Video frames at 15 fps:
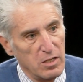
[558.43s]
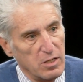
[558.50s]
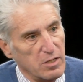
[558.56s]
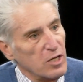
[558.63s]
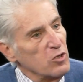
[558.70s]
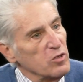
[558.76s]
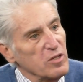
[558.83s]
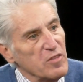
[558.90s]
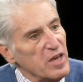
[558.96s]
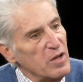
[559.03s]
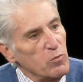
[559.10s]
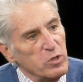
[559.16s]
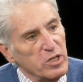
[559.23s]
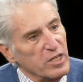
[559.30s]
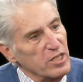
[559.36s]
Not only that,
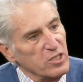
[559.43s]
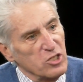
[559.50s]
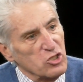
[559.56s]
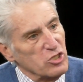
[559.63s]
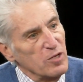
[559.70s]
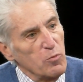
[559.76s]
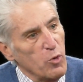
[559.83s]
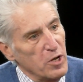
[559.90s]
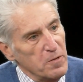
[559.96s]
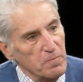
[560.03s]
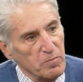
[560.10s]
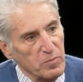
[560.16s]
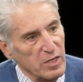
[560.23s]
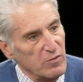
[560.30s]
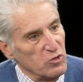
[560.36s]
when you got on the subway,
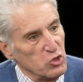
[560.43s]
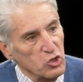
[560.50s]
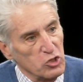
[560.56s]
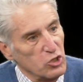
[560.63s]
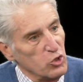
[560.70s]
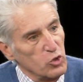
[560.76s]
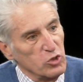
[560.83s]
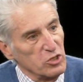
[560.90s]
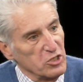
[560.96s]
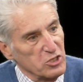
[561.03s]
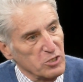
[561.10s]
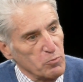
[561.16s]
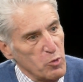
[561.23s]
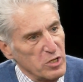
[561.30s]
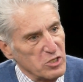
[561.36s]
if you took the local
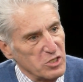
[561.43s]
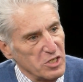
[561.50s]
express,